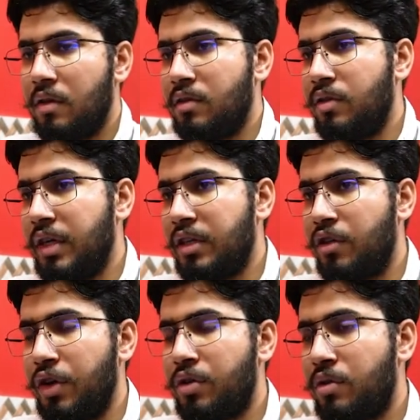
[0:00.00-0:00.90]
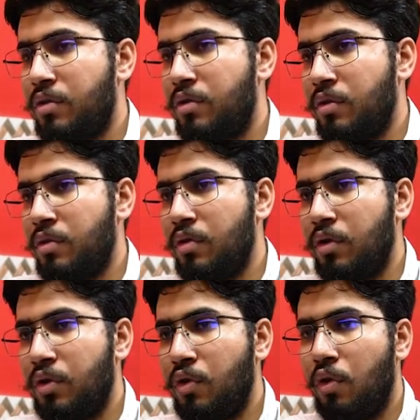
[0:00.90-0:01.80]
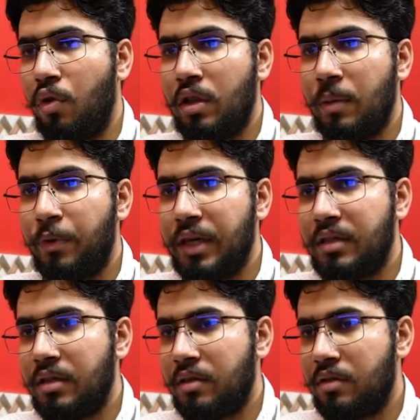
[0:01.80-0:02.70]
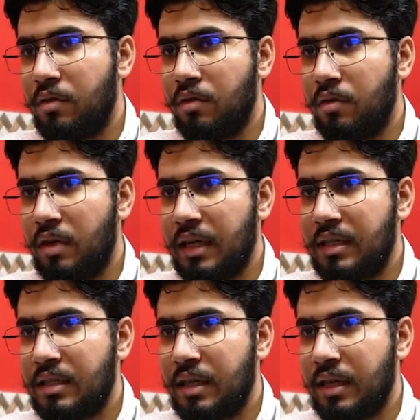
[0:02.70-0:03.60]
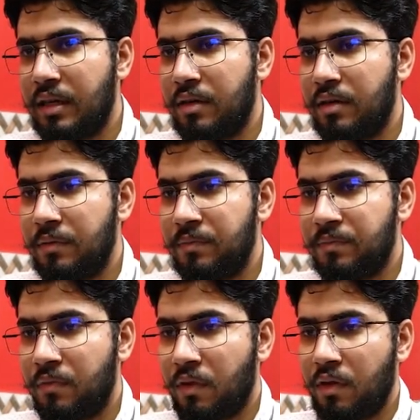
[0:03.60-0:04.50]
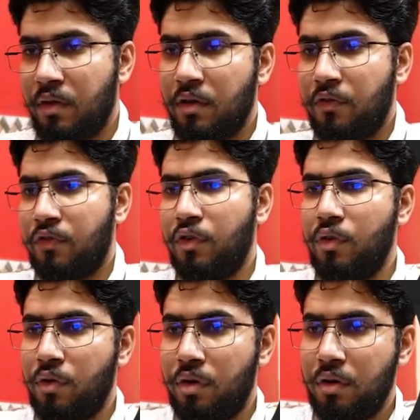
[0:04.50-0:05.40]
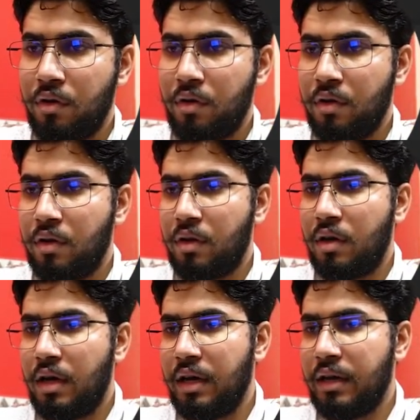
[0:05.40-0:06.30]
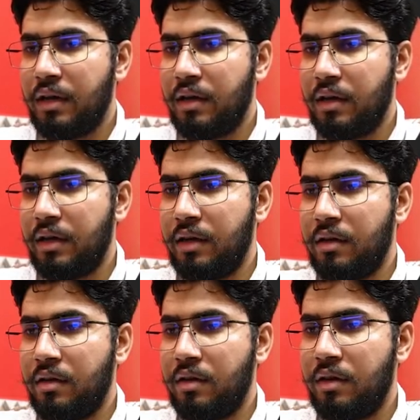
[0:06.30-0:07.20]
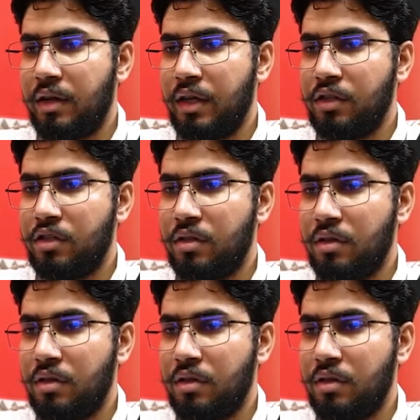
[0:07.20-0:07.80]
So it is going to go through all the points. So let's take for I in range